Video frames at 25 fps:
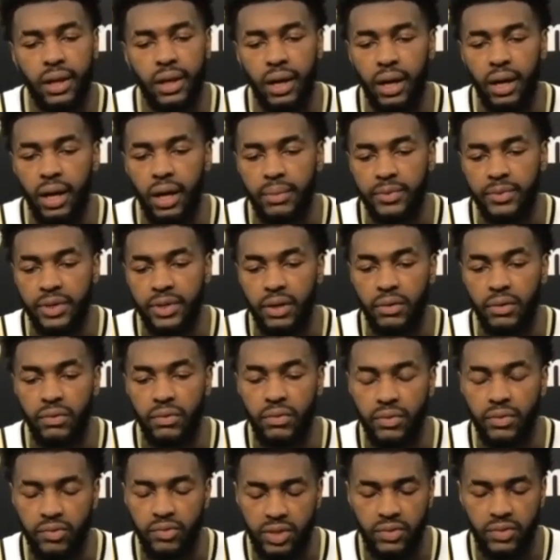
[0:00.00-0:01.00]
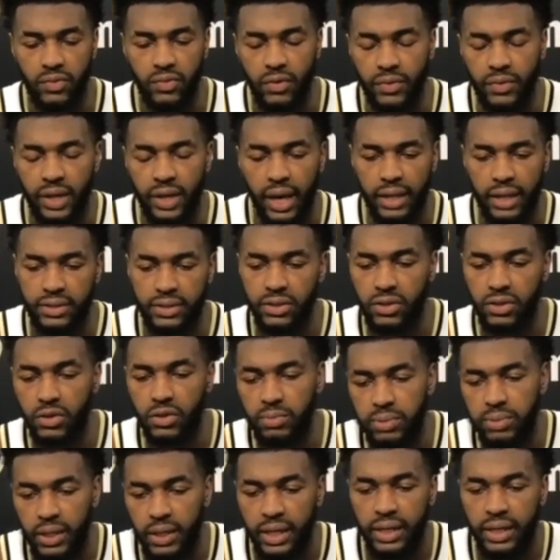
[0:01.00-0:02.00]
When we
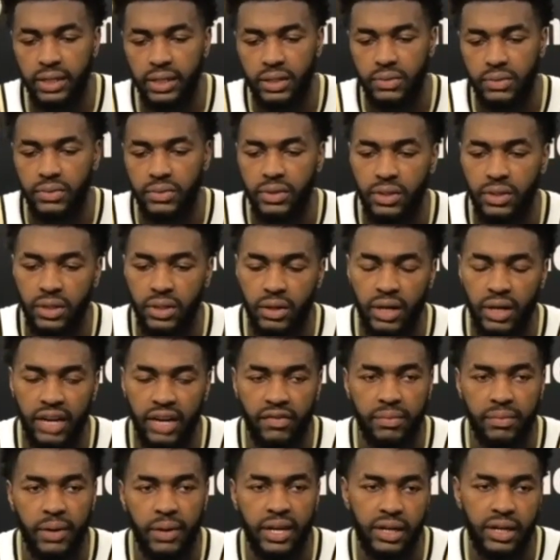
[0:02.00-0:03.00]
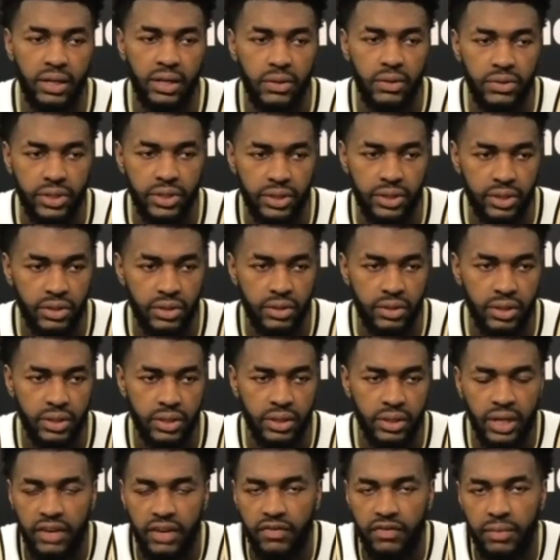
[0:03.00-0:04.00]
execute plays, and, you know, everybody knows what they're
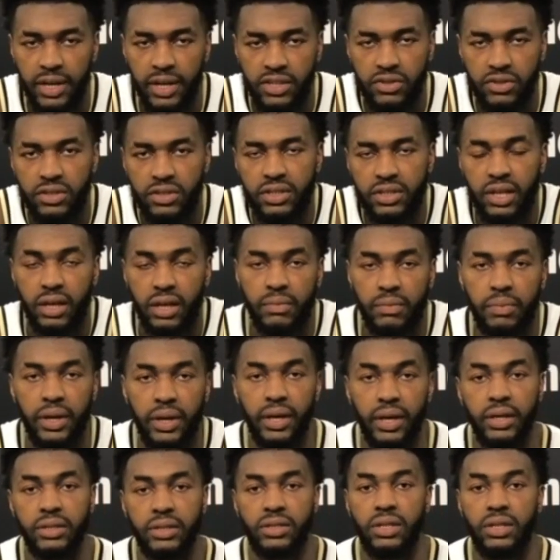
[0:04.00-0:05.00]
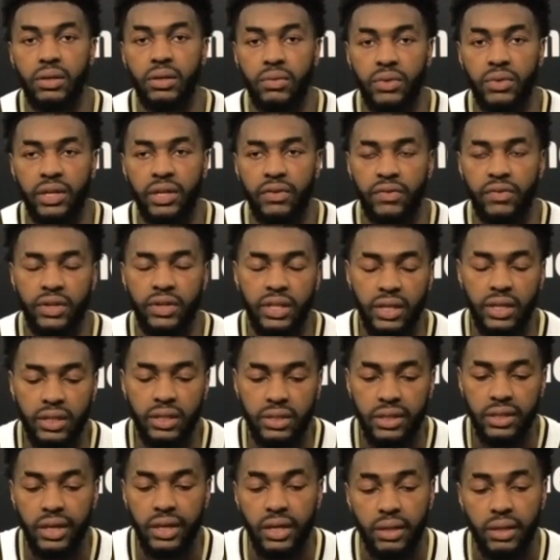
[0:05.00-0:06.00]
doing. Everybody's on the same page. You know, we're a really
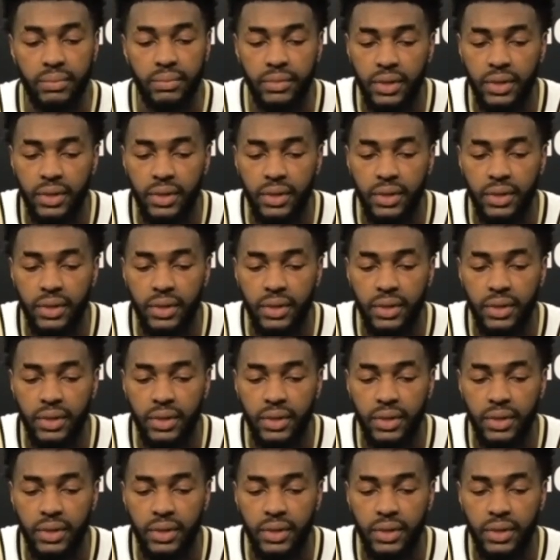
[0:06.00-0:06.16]
good team.